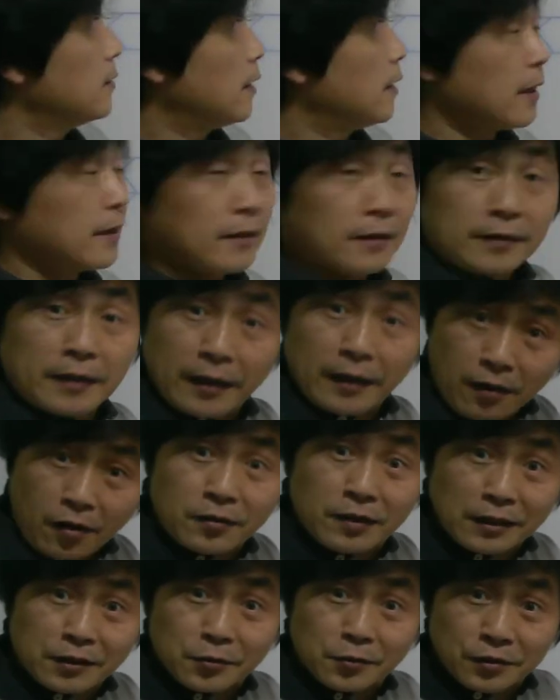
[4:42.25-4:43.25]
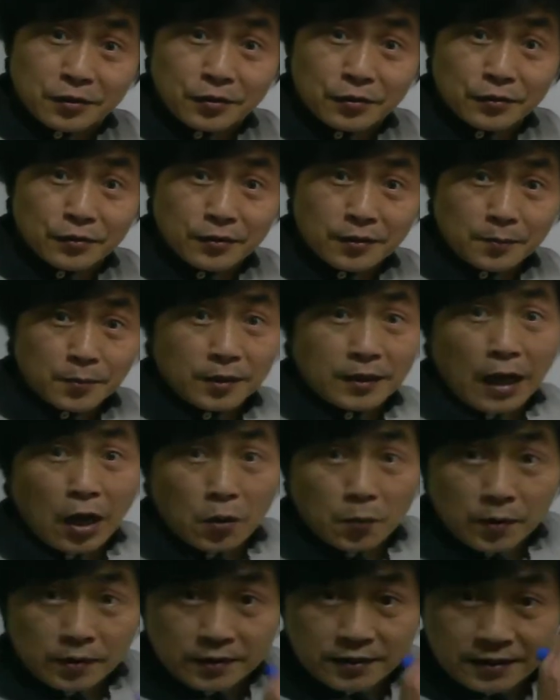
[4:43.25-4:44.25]
And there are another one too, but how
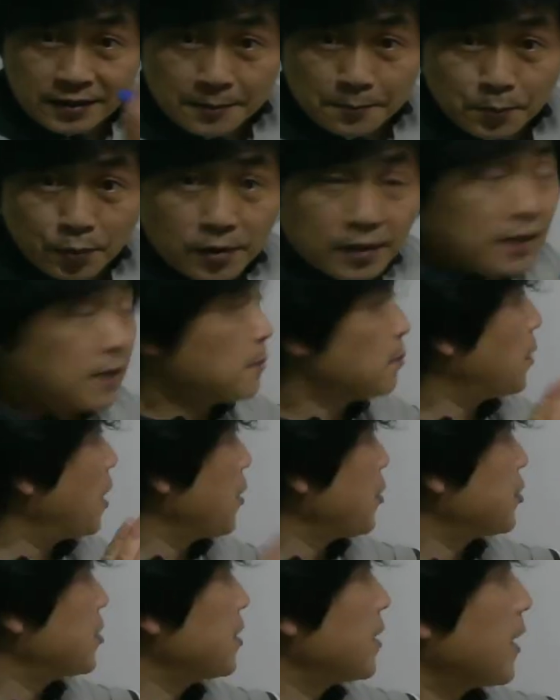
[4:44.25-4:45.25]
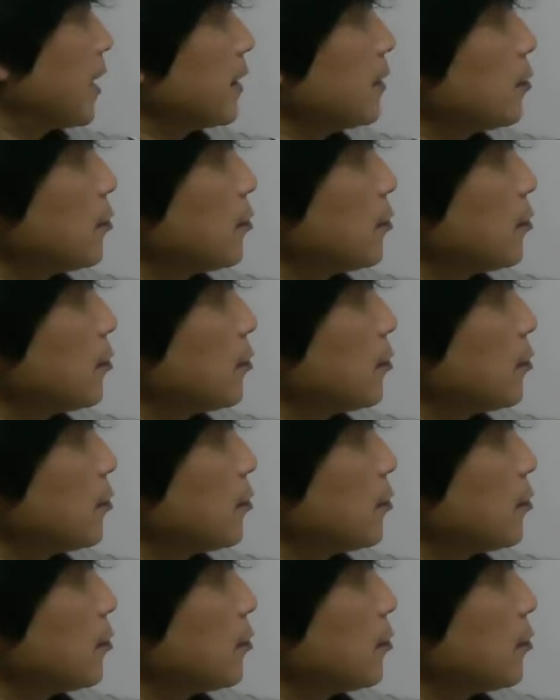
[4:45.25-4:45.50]
about simply myosin head,